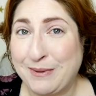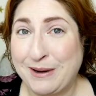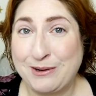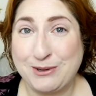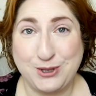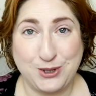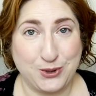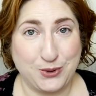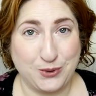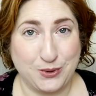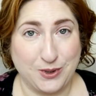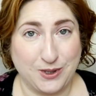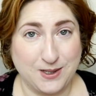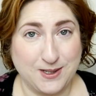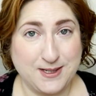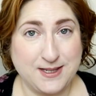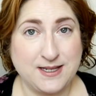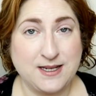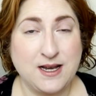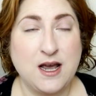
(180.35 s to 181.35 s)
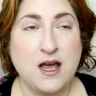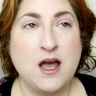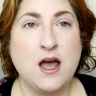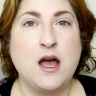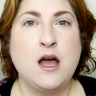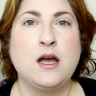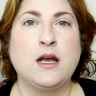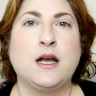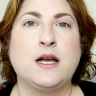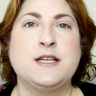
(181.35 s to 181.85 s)
about tools,
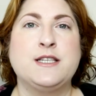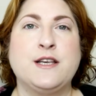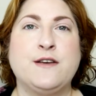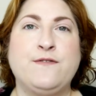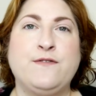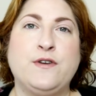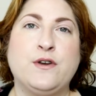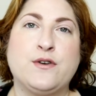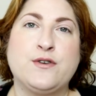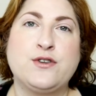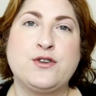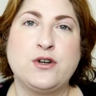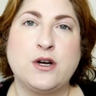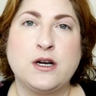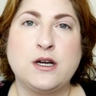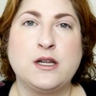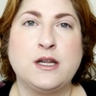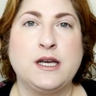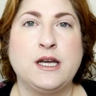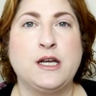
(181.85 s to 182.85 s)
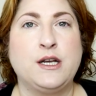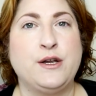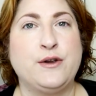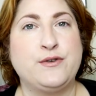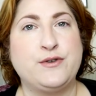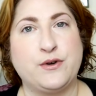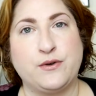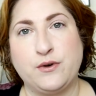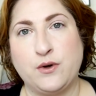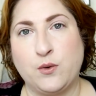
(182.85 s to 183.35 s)
because if you're struggling and you
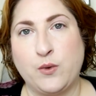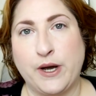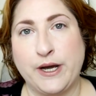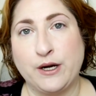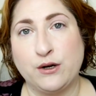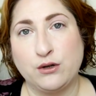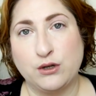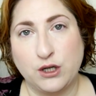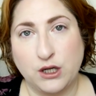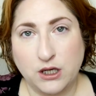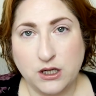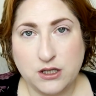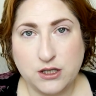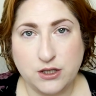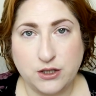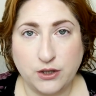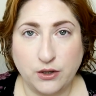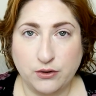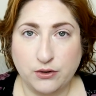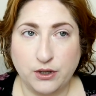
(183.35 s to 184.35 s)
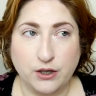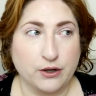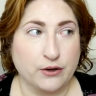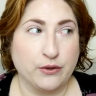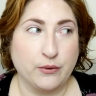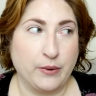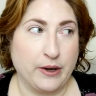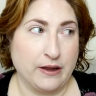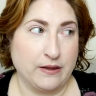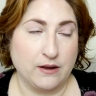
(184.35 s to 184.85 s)
don't know why your looks don't look
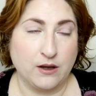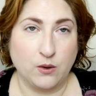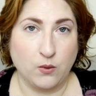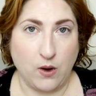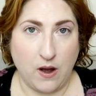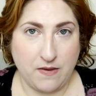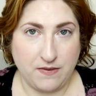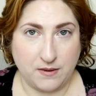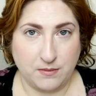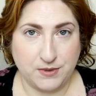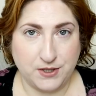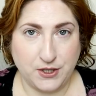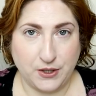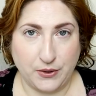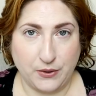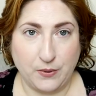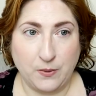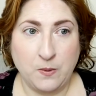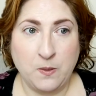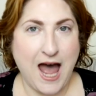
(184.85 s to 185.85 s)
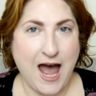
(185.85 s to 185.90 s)
the way that you want them to,